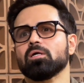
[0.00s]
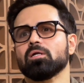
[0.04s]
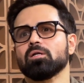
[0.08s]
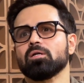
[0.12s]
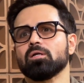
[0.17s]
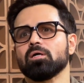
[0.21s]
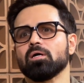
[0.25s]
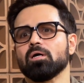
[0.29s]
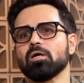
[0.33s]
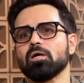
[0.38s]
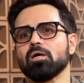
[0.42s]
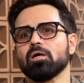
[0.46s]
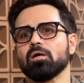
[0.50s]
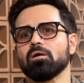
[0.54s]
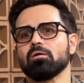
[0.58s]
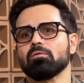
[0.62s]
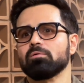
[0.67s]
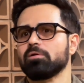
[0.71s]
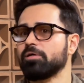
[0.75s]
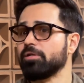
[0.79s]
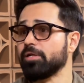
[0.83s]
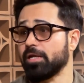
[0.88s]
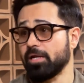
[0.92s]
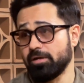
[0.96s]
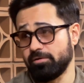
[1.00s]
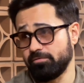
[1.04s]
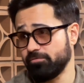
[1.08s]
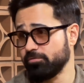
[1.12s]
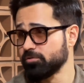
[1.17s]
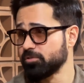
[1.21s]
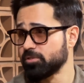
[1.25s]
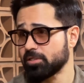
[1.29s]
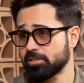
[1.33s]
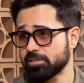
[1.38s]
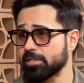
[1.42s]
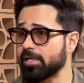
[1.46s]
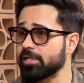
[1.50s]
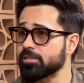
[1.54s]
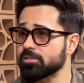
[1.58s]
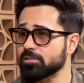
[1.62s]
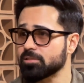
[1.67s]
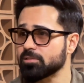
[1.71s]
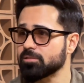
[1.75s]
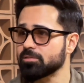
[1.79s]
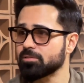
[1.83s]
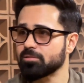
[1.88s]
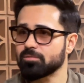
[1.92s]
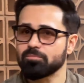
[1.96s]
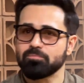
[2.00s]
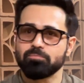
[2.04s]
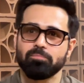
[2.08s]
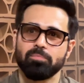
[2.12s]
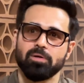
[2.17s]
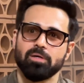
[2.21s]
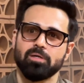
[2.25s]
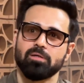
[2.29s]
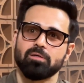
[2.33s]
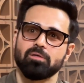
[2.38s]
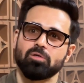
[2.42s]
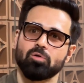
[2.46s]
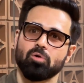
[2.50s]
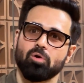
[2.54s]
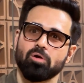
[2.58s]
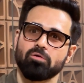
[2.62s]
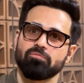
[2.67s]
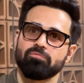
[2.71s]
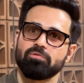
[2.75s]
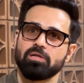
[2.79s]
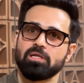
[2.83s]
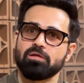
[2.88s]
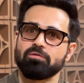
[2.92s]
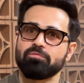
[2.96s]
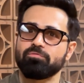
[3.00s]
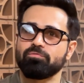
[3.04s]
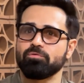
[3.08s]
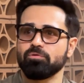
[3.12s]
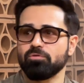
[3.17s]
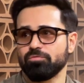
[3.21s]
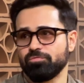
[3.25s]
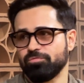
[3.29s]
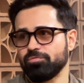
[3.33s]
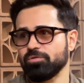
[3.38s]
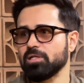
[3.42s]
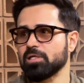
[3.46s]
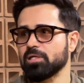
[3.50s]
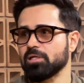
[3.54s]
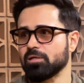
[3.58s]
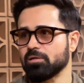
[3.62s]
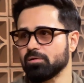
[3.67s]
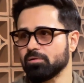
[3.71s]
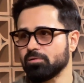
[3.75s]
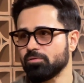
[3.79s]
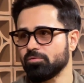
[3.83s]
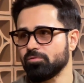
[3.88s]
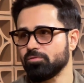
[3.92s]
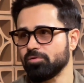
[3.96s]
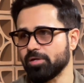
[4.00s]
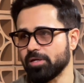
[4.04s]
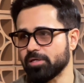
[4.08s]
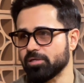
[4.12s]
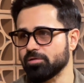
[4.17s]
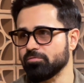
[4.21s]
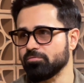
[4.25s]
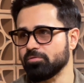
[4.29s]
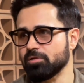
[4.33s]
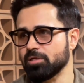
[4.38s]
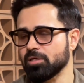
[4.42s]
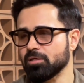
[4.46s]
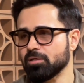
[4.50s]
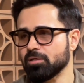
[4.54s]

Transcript: Great for success, but not very fulfilling creatively.